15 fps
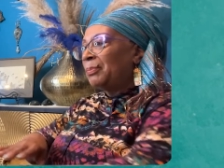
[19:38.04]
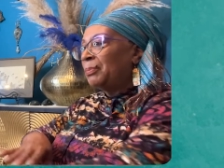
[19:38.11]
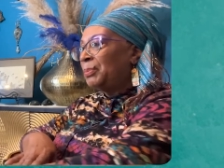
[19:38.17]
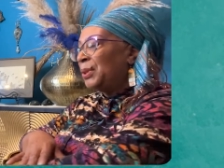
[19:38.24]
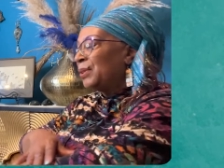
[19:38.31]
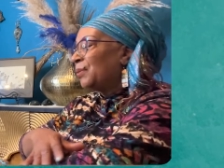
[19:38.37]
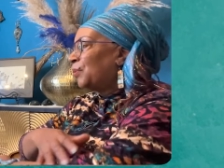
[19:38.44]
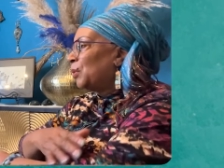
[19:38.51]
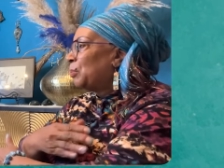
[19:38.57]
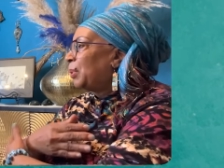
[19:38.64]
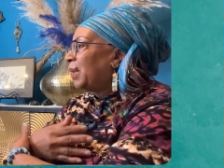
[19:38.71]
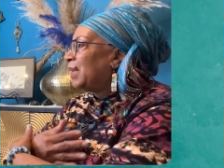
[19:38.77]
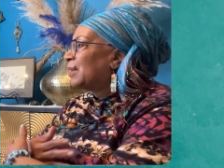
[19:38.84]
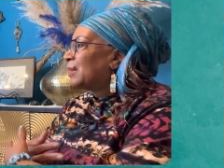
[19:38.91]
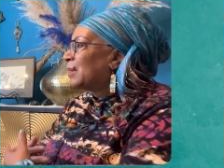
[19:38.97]
okay. beautiful
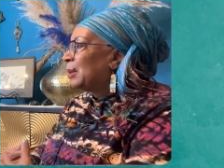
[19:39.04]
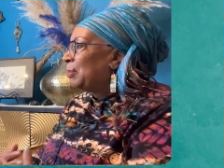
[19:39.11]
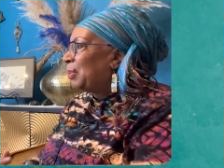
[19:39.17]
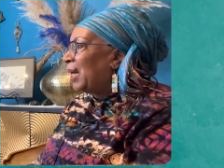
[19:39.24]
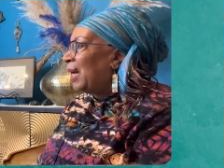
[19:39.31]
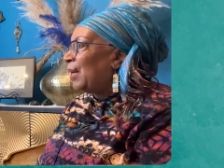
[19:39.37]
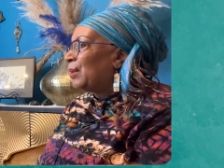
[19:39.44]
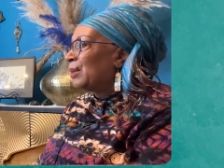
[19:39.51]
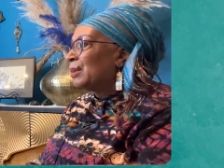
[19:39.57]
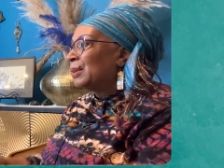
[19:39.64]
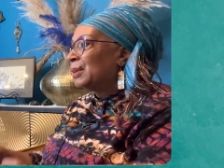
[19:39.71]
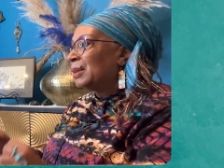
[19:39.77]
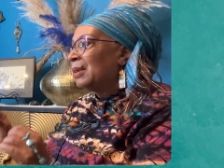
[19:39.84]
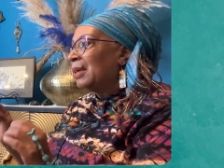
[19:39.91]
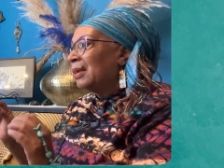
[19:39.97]
paisley
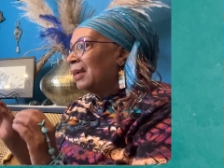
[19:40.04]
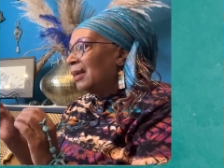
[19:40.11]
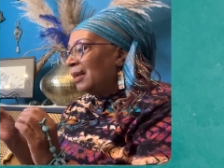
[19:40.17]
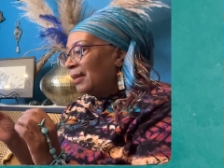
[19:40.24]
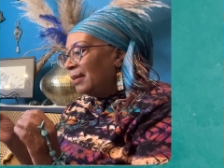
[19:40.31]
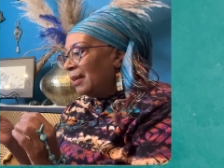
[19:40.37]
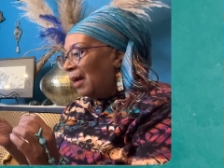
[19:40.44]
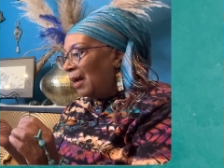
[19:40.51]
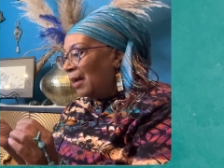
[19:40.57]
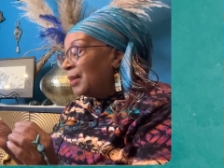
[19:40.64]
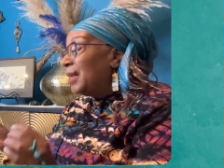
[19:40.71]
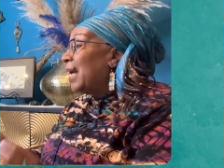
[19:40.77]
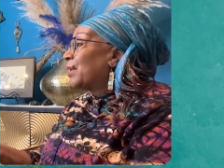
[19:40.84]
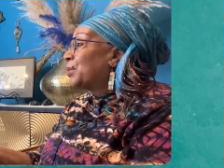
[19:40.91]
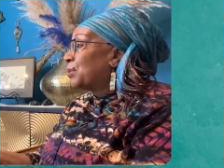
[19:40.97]
patterns. Okay uh,
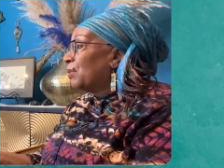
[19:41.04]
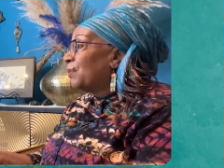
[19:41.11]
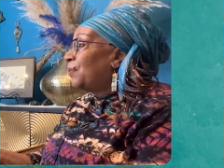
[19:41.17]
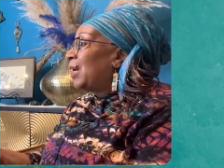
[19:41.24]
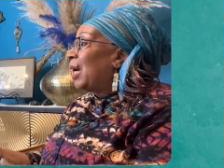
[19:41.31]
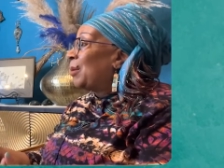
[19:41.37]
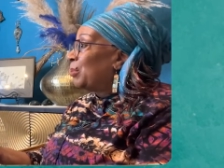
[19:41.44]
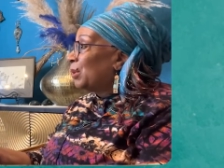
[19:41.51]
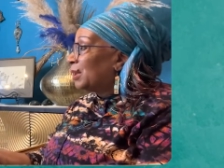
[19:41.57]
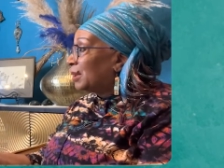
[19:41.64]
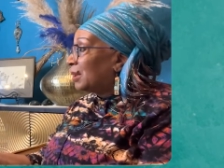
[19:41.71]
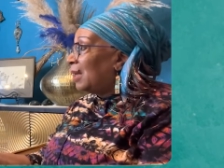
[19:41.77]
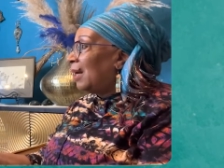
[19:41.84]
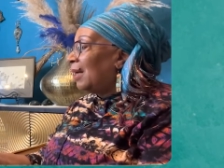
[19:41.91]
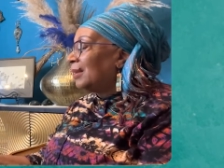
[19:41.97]
natural fabrics,
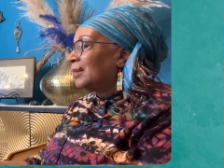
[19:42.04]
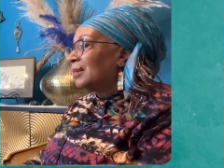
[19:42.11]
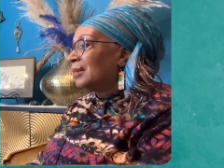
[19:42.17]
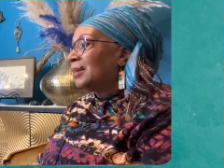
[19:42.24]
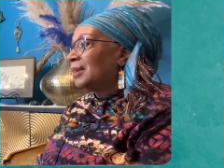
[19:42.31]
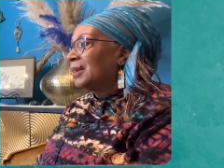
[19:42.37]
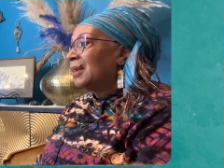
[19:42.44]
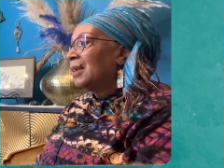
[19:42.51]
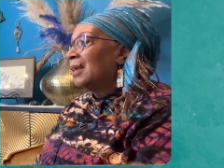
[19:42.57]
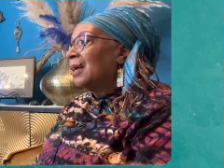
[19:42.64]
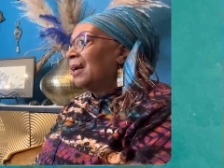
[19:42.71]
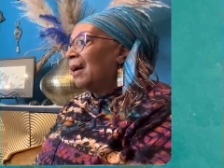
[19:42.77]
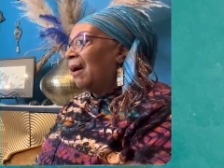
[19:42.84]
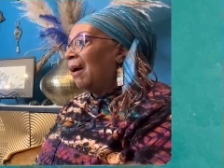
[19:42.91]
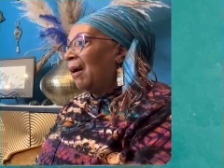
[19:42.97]
cottons, right.
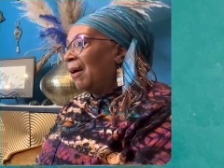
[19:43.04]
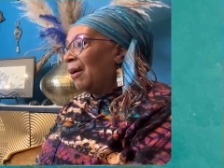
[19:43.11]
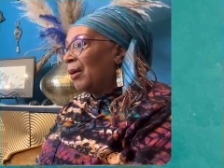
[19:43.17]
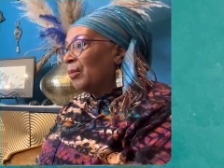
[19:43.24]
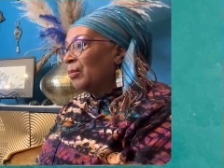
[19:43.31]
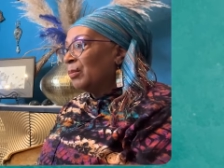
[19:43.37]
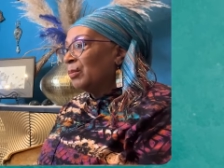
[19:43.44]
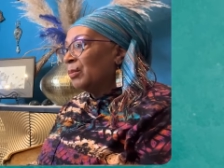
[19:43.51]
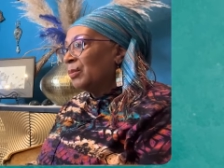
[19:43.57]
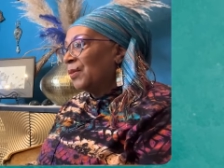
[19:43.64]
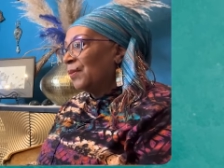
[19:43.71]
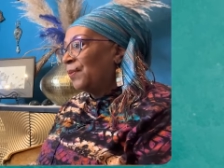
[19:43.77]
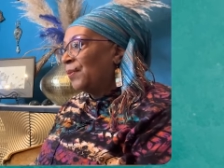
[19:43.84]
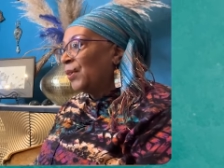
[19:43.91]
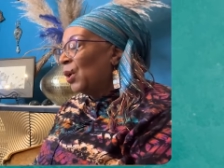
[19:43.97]
um,
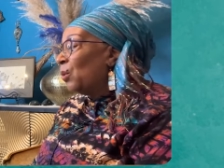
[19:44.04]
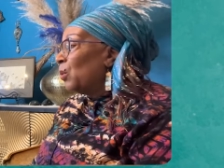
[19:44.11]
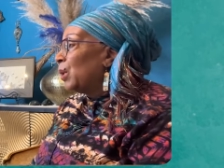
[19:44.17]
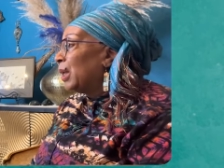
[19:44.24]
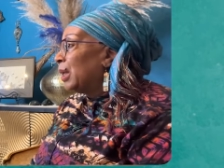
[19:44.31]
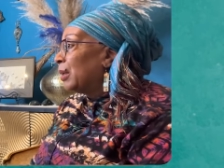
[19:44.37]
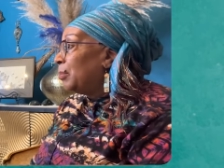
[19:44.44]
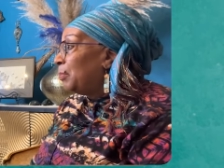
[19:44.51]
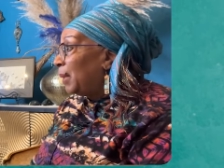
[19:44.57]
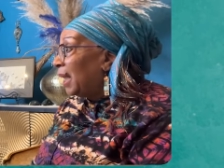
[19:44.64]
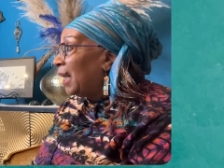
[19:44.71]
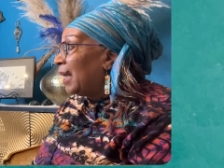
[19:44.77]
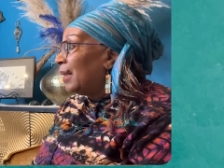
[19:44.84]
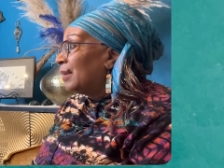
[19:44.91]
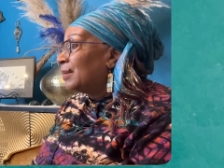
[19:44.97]
flowing
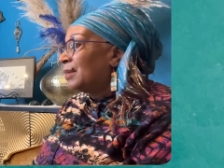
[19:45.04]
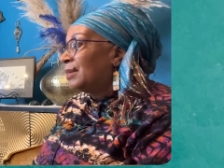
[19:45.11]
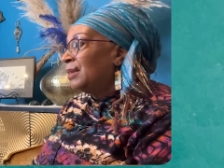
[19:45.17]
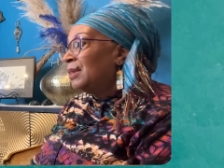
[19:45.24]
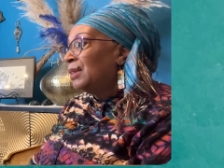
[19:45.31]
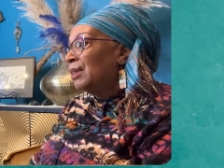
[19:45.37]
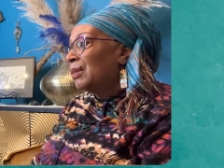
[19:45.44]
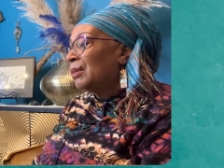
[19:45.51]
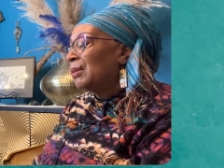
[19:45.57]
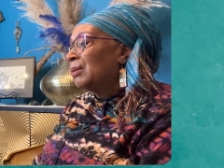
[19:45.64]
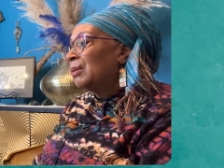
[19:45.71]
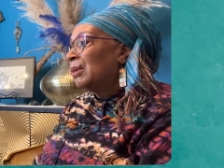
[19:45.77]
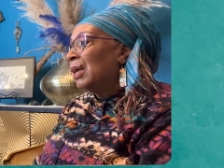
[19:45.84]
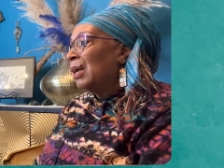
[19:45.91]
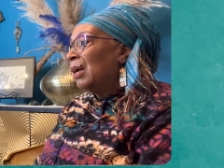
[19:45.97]
pants, okay. you
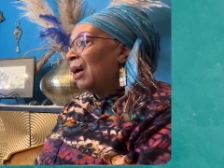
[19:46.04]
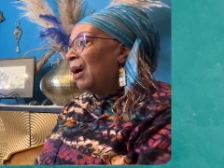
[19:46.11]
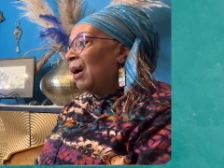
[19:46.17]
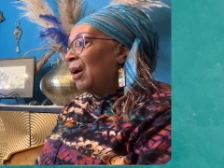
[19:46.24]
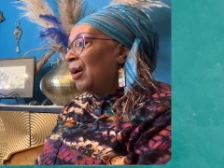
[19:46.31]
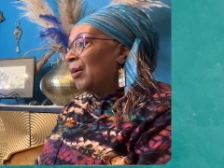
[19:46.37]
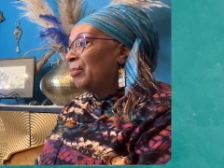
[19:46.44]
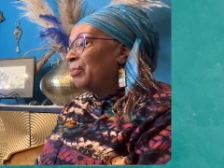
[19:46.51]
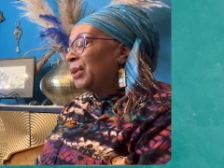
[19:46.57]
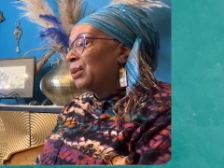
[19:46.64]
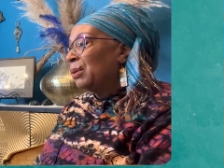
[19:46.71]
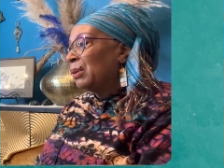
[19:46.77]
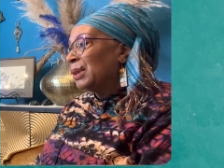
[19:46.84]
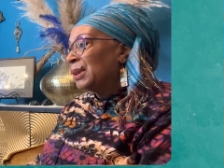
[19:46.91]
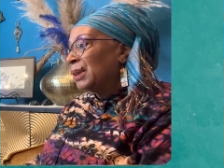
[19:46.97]
know, um,
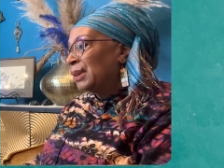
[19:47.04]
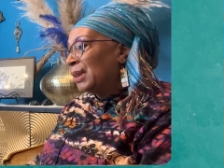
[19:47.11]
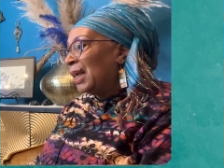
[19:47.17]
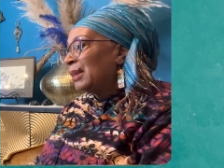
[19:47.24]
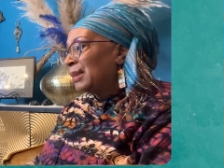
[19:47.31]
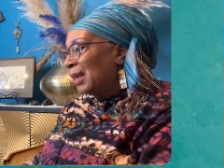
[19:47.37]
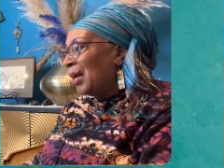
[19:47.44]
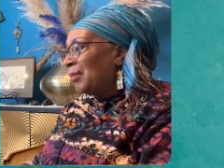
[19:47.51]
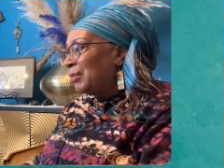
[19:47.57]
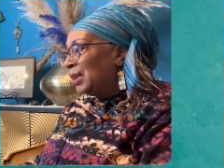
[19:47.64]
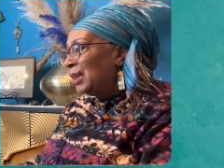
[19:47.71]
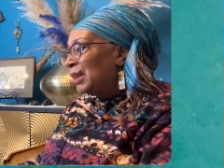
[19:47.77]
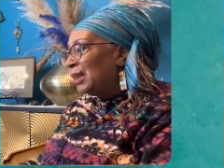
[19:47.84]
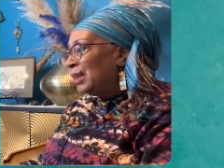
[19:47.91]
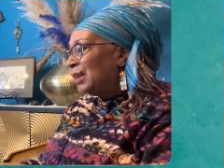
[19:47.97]
because at that time
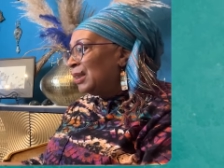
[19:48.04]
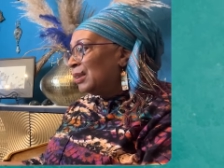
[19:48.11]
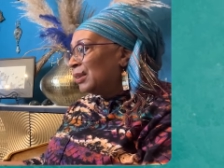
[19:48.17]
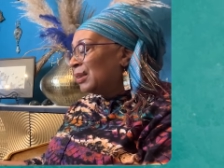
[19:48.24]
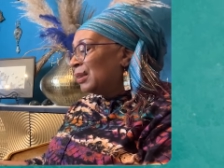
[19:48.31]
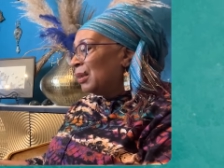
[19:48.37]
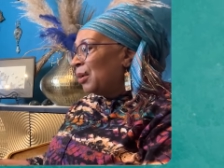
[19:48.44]
the Indians